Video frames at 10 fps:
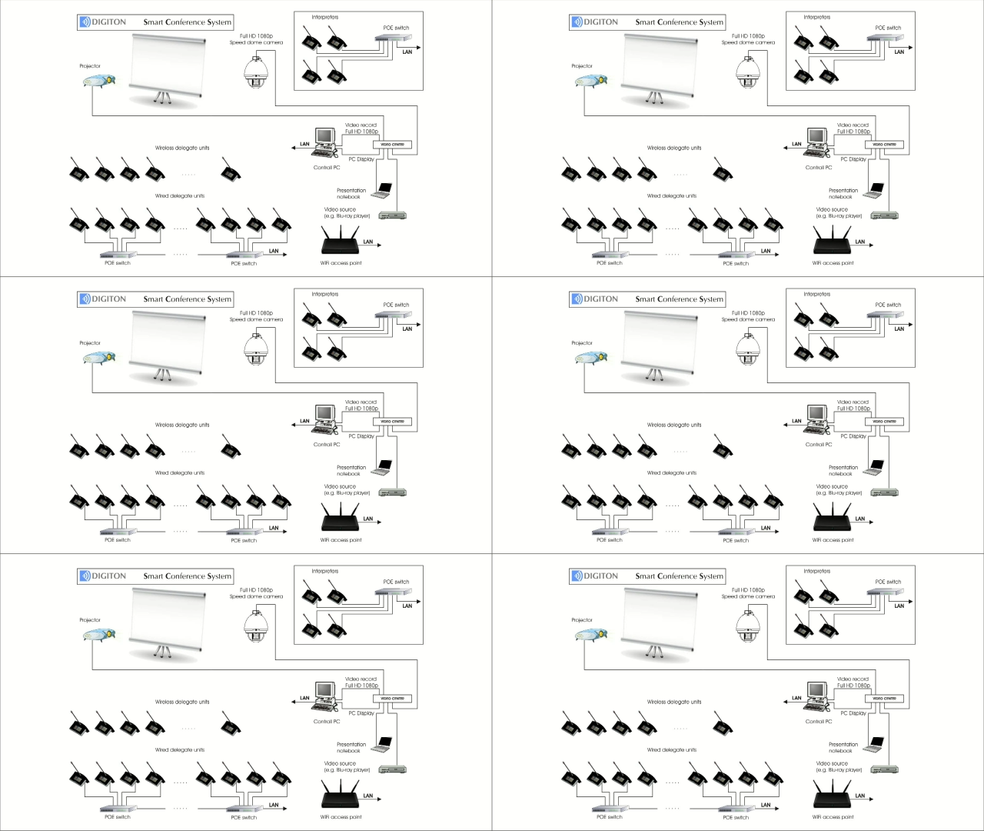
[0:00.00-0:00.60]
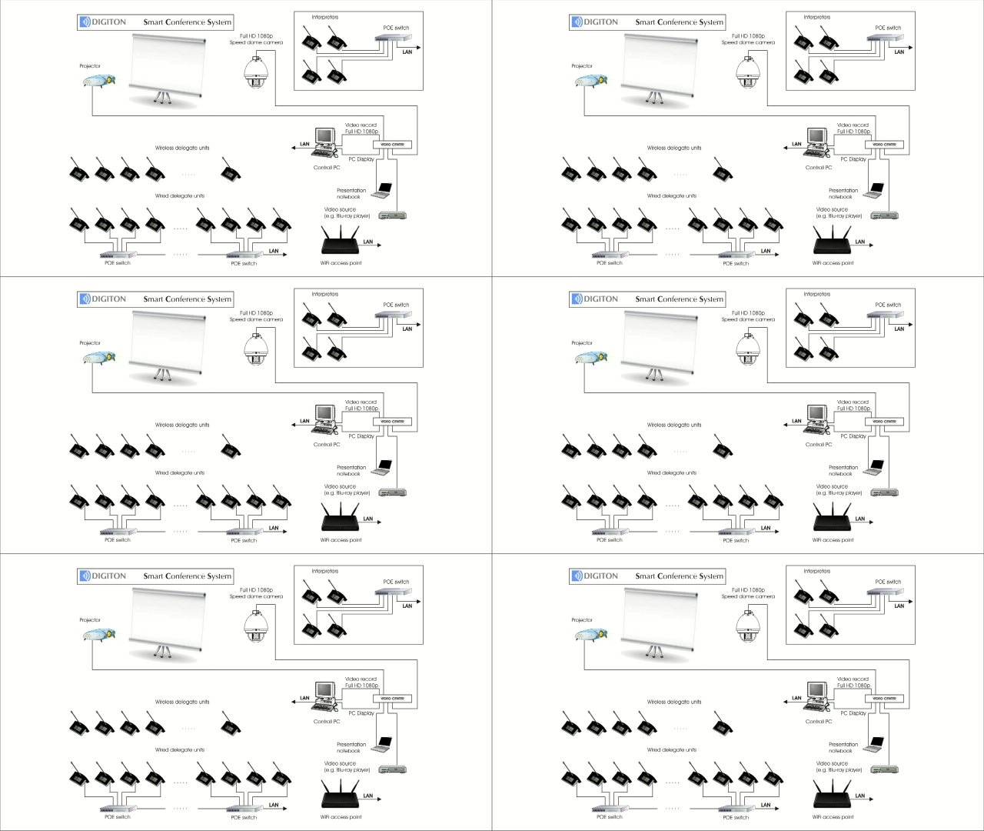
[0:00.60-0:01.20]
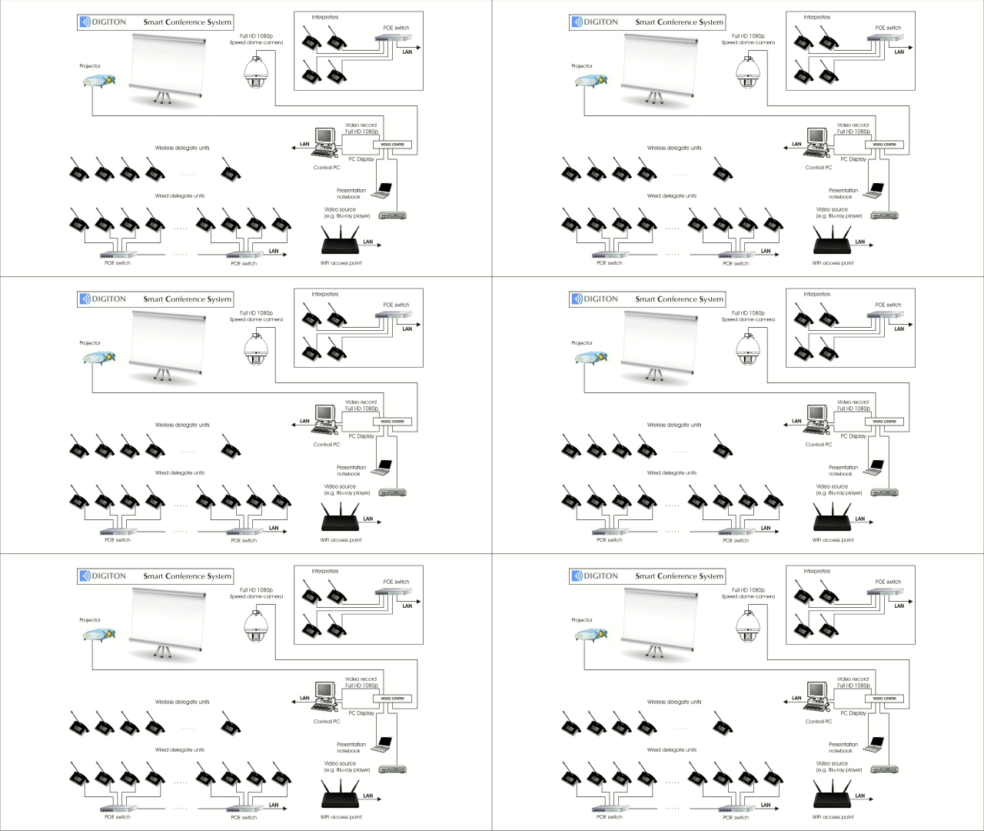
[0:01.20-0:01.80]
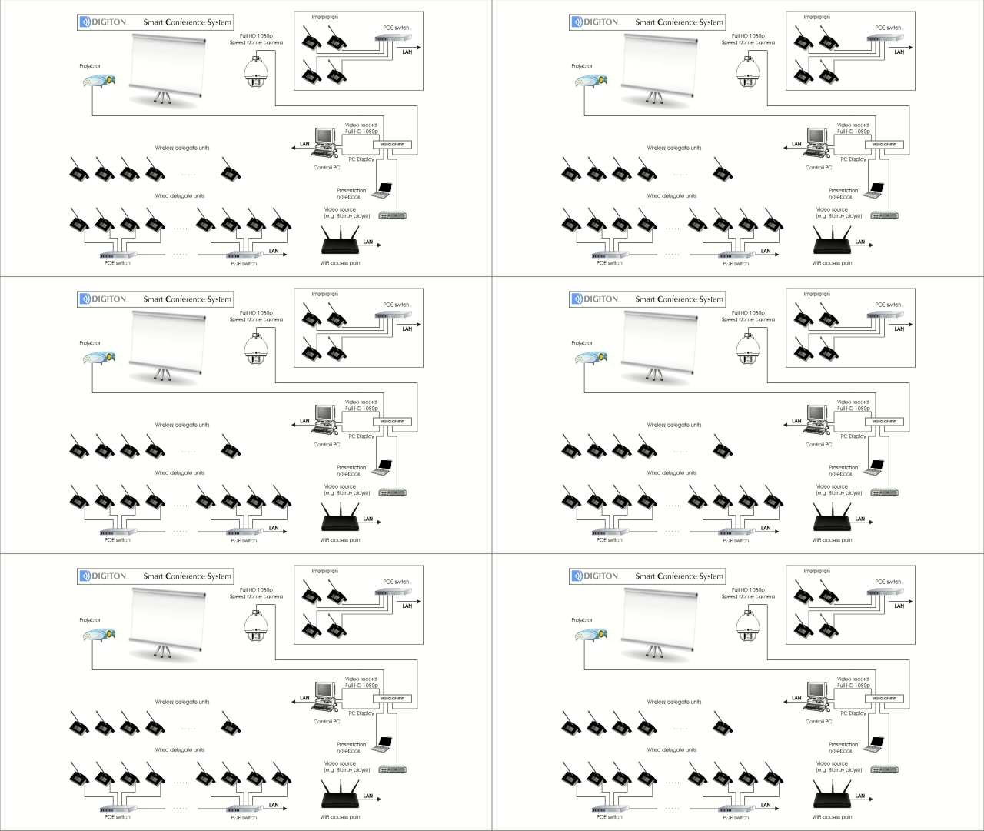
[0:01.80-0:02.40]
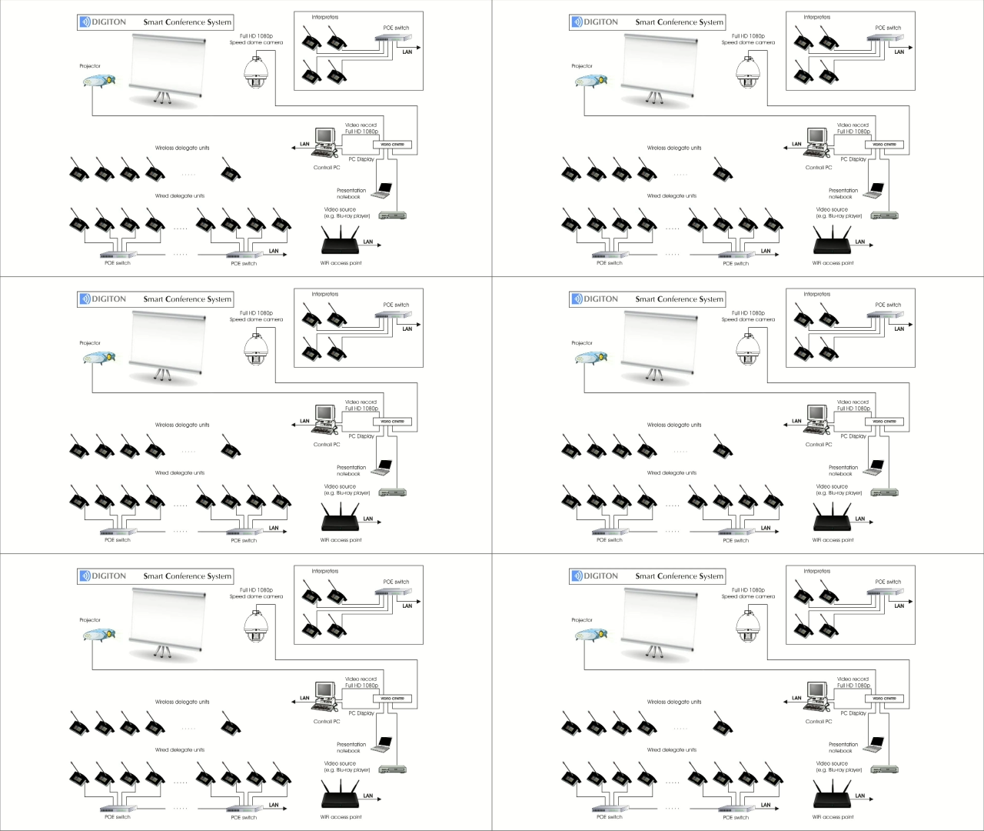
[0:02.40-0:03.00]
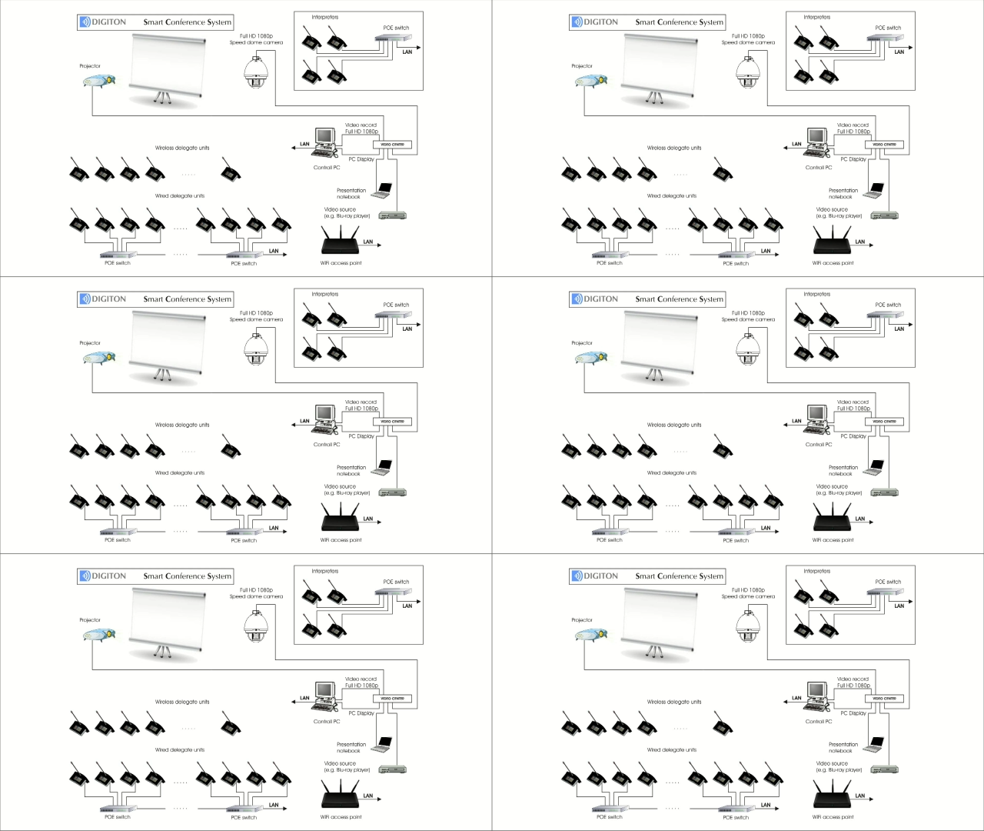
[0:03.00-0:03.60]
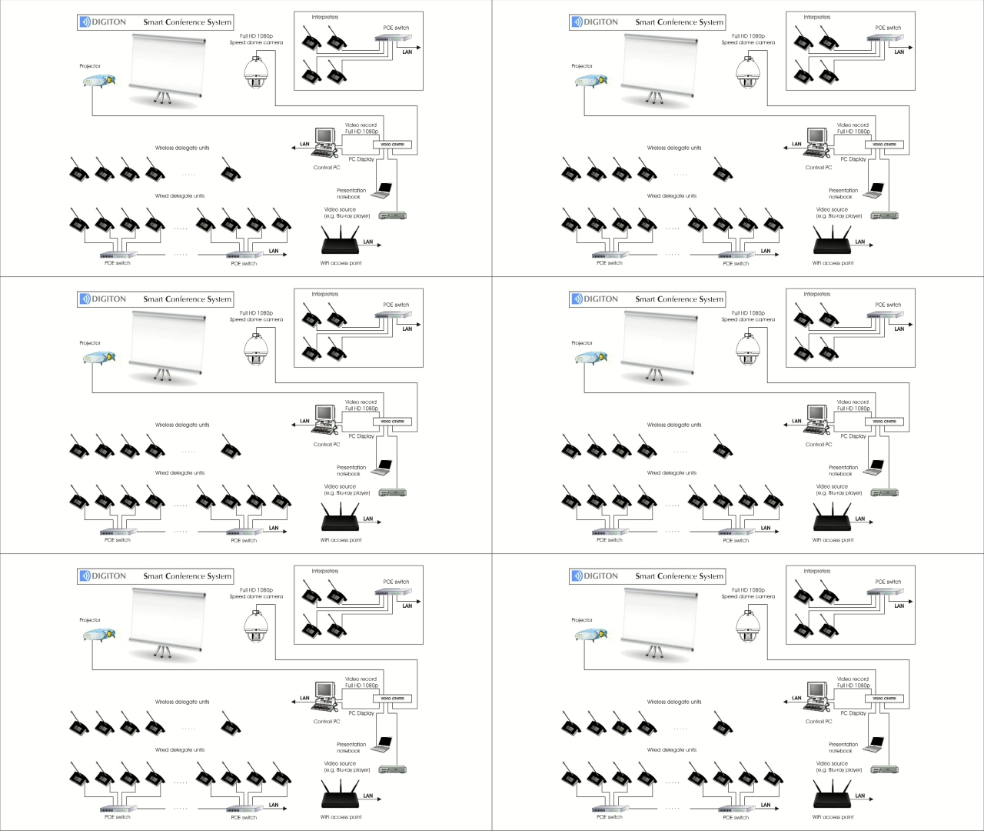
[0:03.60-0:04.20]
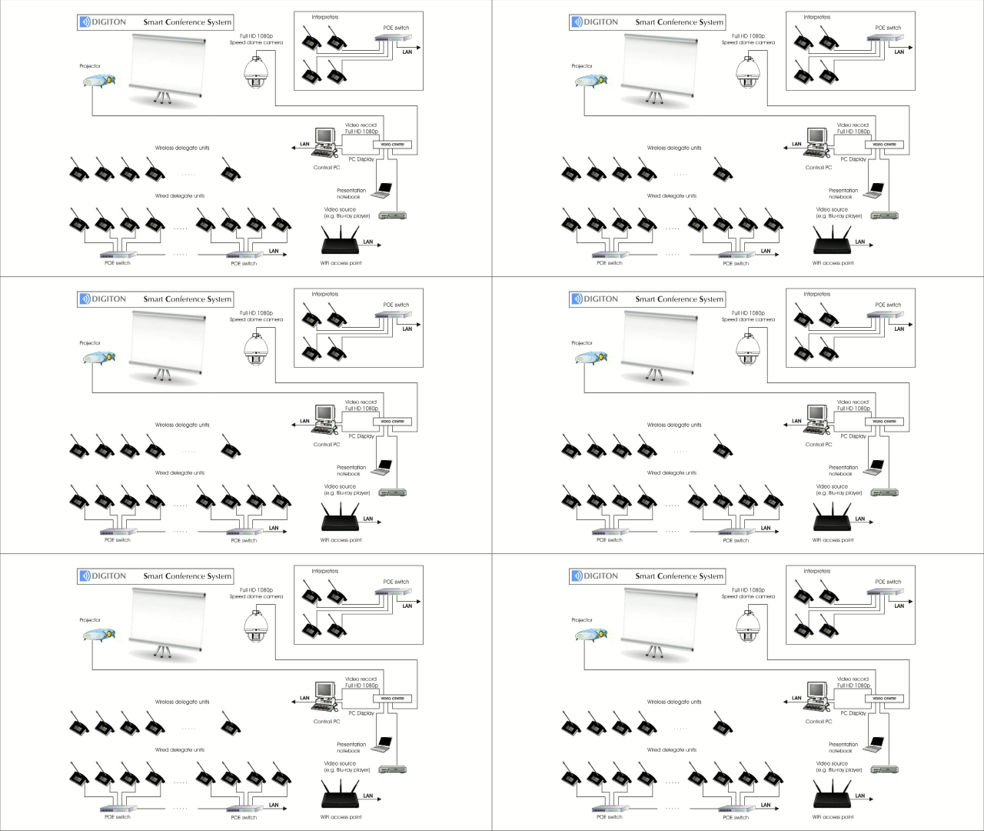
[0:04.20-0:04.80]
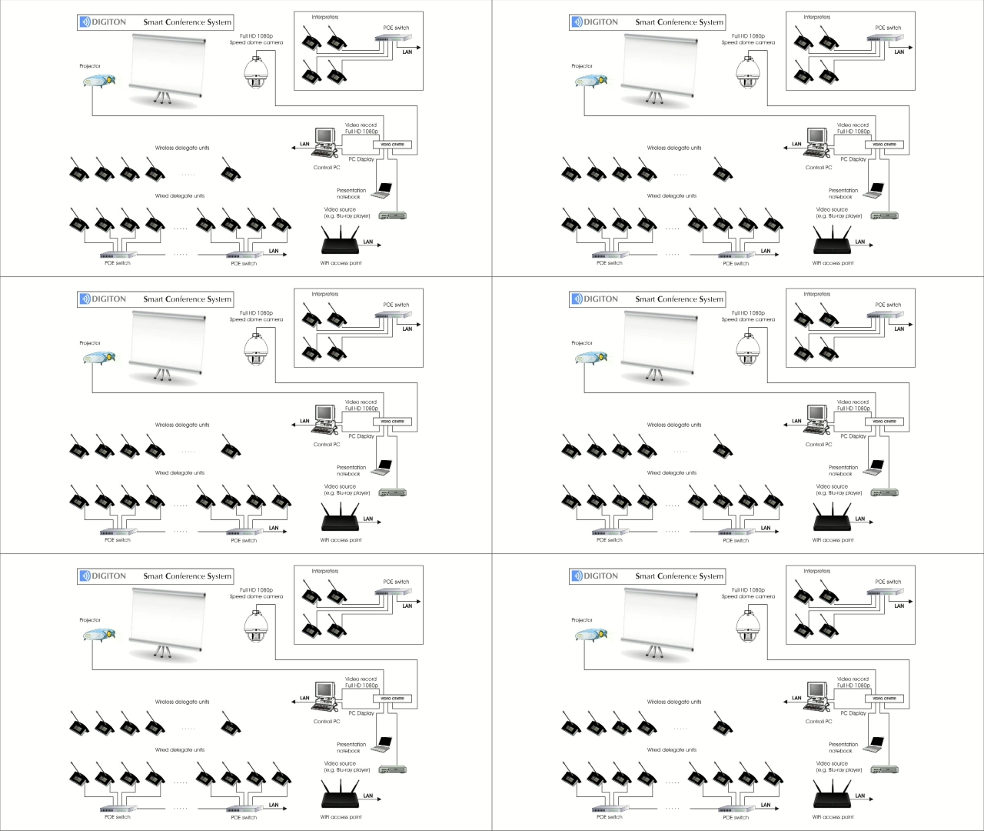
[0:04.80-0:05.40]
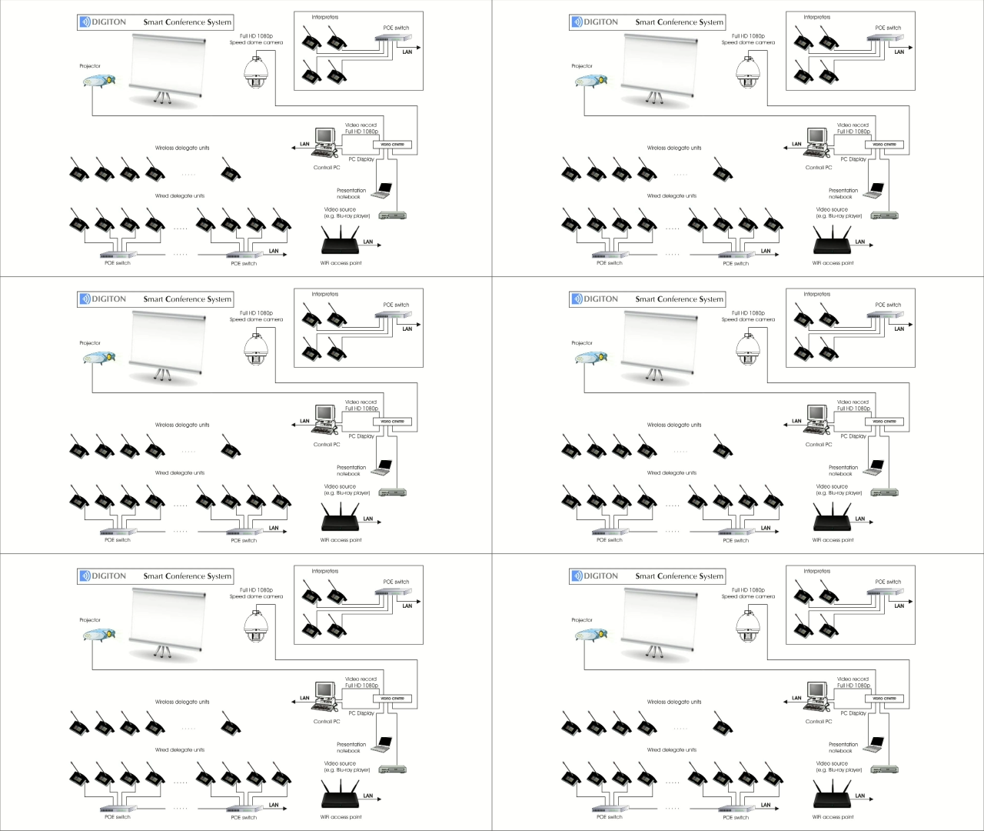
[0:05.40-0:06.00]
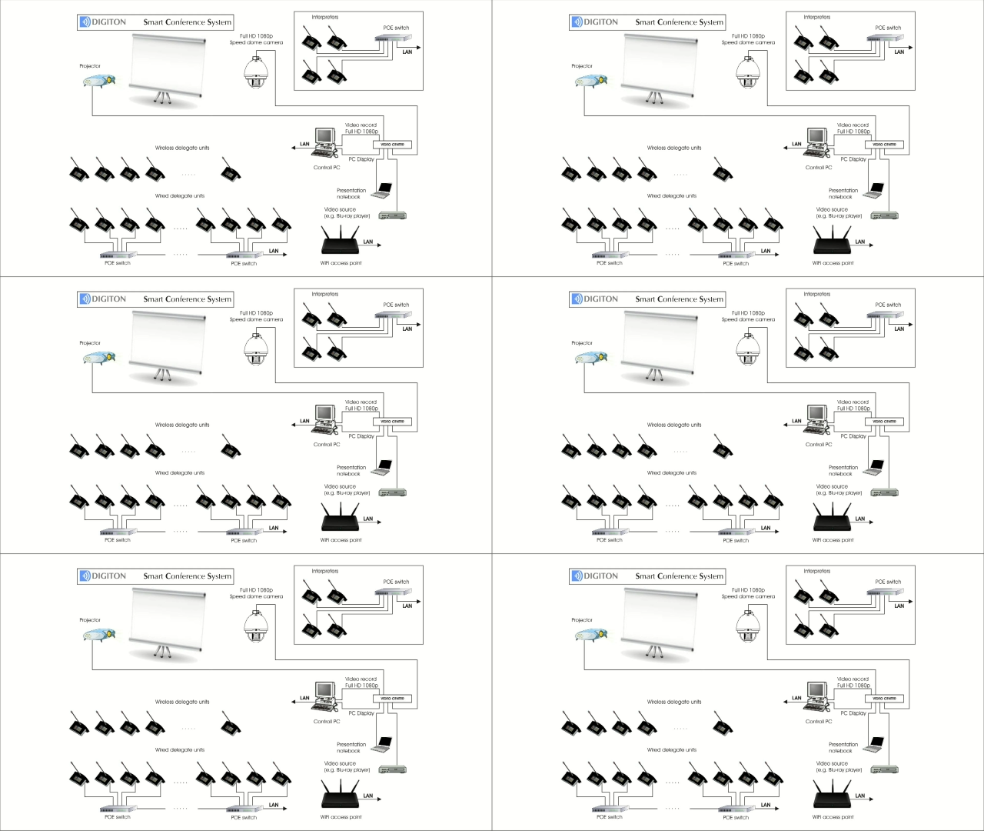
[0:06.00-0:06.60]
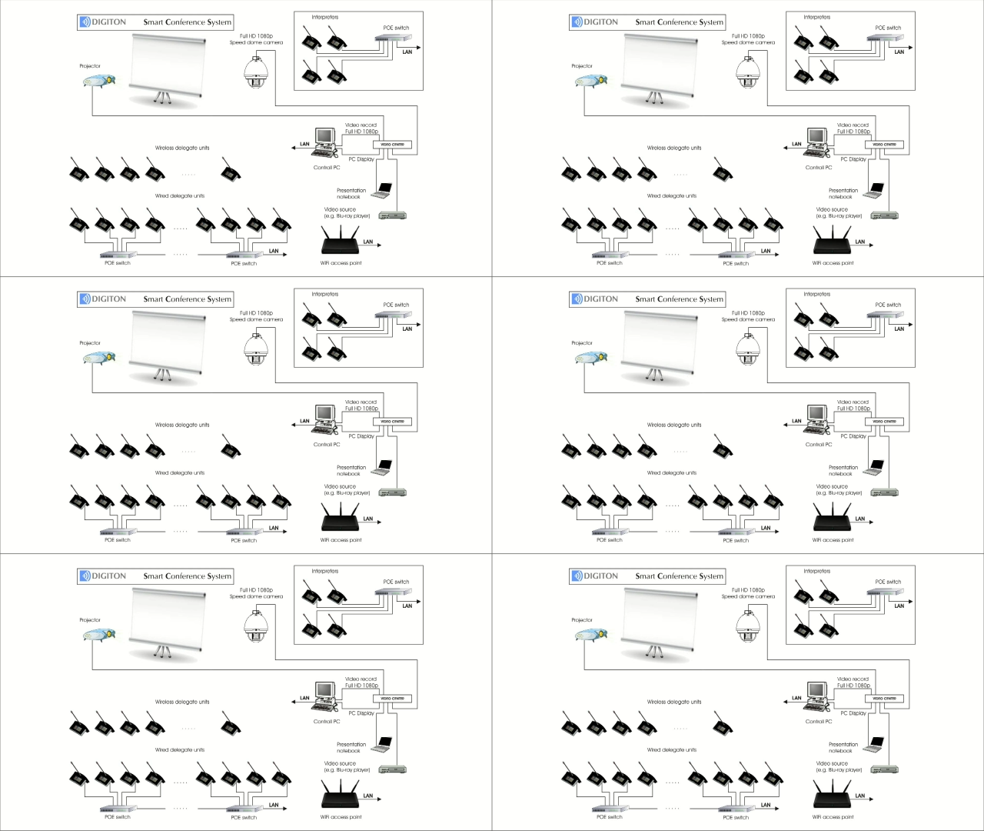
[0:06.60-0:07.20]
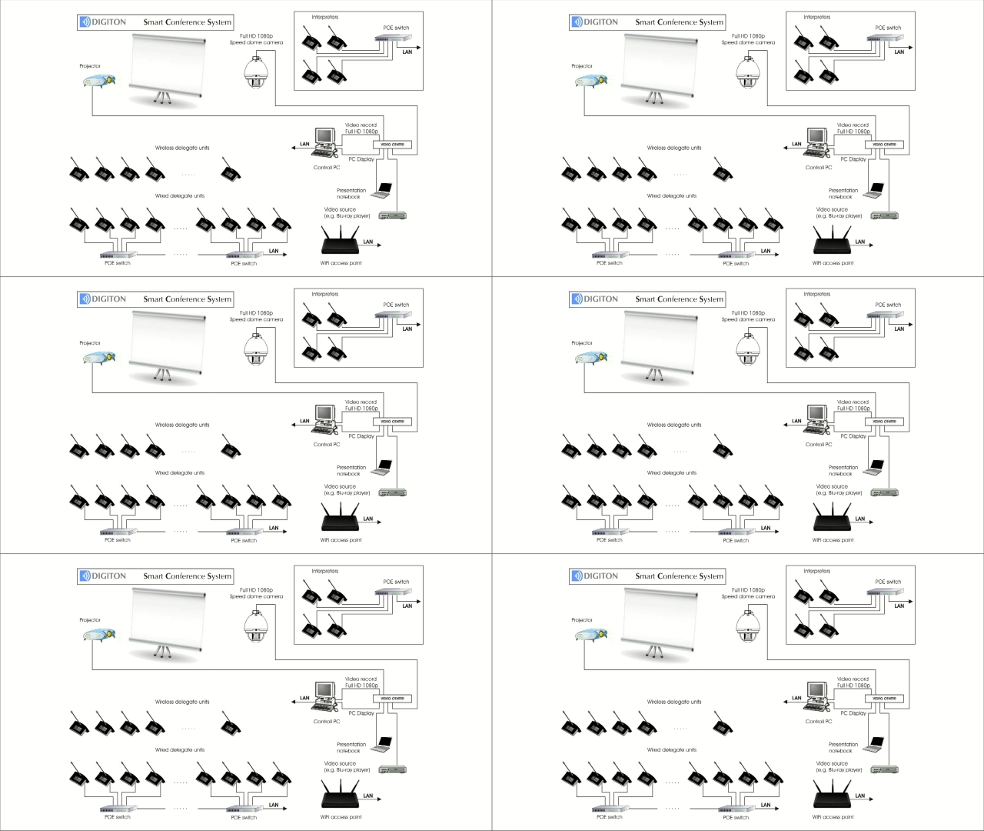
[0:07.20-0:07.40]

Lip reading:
No face is visible, so there are no lips to read.